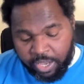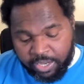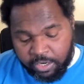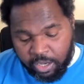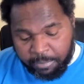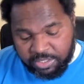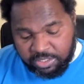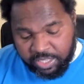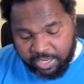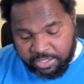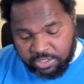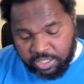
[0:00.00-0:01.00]
economic
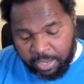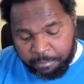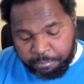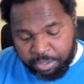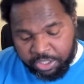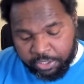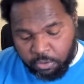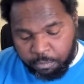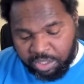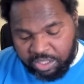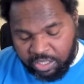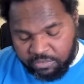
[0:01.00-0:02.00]
status, and political
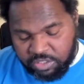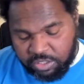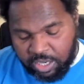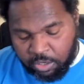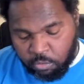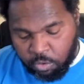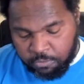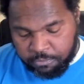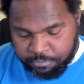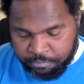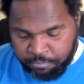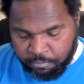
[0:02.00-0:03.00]
beliefs, end
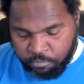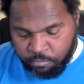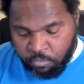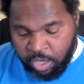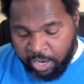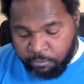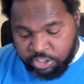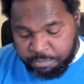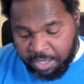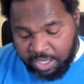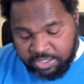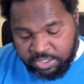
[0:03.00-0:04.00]
quote. In
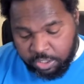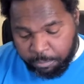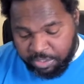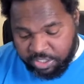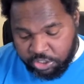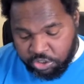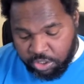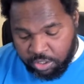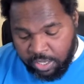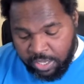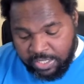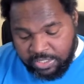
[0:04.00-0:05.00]
response to the
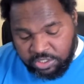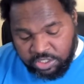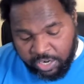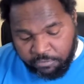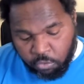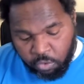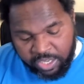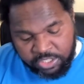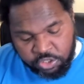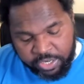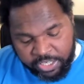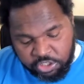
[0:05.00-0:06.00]
petition, several
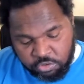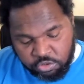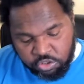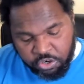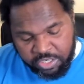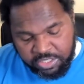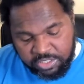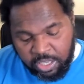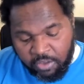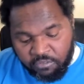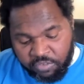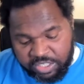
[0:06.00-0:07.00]
international
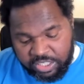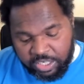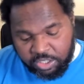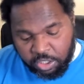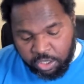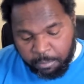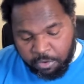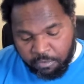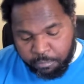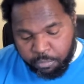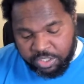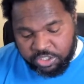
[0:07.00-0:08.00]
jurists visited the number of